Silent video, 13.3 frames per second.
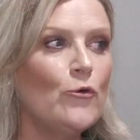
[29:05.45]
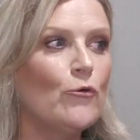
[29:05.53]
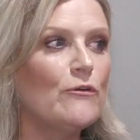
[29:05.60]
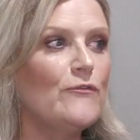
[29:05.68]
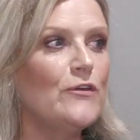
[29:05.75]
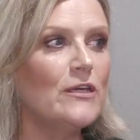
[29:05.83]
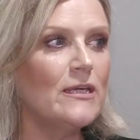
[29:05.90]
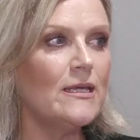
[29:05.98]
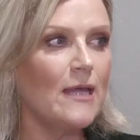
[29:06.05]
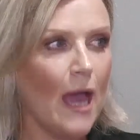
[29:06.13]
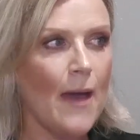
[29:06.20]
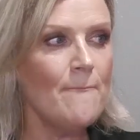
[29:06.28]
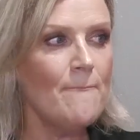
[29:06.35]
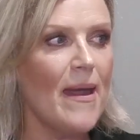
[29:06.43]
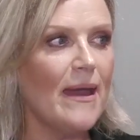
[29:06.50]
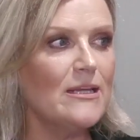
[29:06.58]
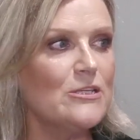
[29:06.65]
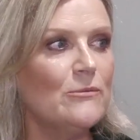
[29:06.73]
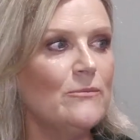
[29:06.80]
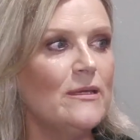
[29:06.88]
Or if you can come
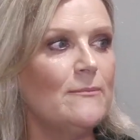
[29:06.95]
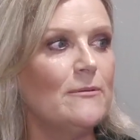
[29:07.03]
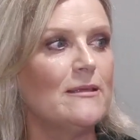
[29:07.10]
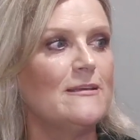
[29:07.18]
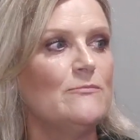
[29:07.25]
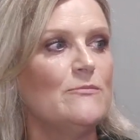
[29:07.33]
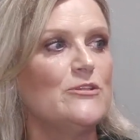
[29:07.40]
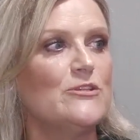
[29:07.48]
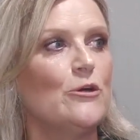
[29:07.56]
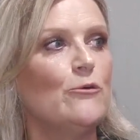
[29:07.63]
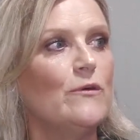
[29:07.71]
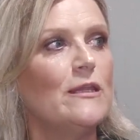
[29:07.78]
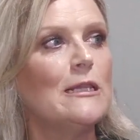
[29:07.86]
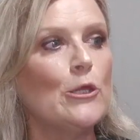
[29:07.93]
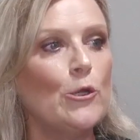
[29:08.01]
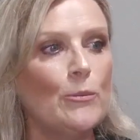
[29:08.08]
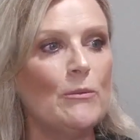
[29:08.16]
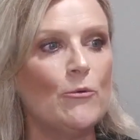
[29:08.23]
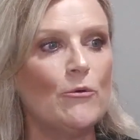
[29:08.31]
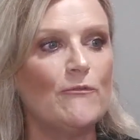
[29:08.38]
back to me, please, Michelle, with a little
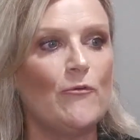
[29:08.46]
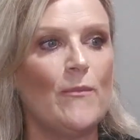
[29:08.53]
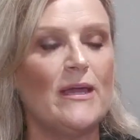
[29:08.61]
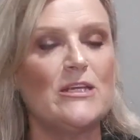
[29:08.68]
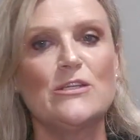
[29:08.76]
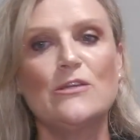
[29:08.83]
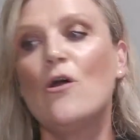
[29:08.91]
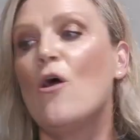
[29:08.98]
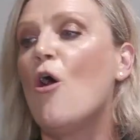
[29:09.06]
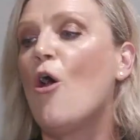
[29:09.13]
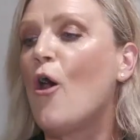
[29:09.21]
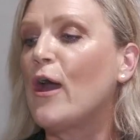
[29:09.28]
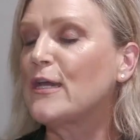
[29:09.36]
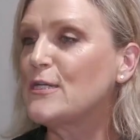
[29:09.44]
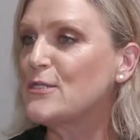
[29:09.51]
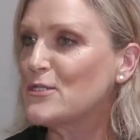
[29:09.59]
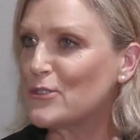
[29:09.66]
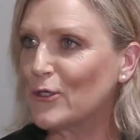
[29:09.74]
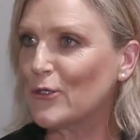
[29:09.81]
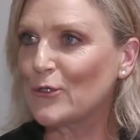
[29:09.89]
bit more information, I can
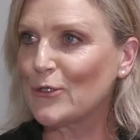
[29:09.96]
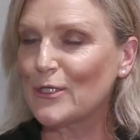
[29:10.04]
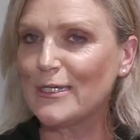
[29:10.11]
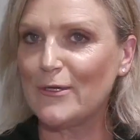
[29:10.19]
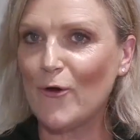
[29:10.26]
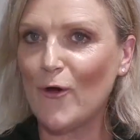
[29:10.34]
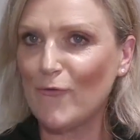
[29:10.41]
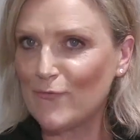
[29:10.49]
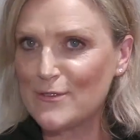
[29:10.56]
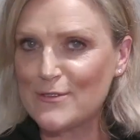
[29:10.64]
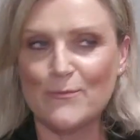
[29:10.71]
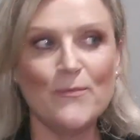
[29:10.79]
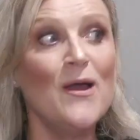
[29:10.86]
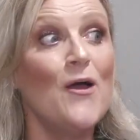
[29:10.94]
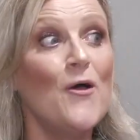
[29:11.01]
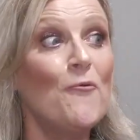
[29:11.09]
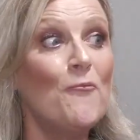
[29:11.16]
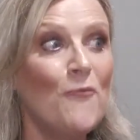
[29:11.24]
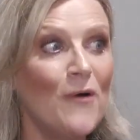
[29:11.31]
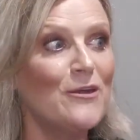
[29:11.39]
certainly offer some
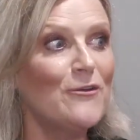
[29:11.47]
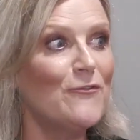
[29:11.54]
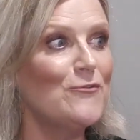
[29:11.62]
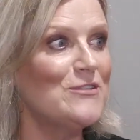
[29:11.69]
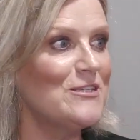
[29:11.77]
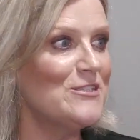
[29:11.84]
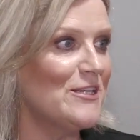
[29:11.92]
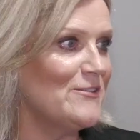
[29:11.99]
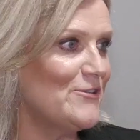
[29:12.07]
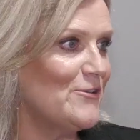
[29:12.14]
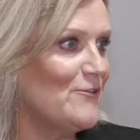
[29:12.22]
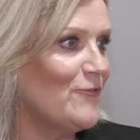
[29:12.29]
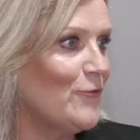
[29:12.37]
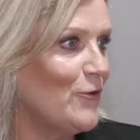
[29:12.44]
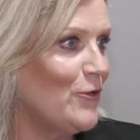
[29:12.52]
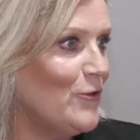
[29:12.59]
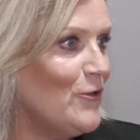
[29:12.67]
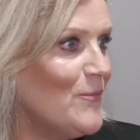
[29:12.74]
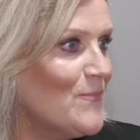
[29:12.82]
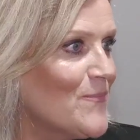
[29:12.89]
wonderful suggestions for
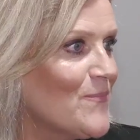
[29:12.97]
you.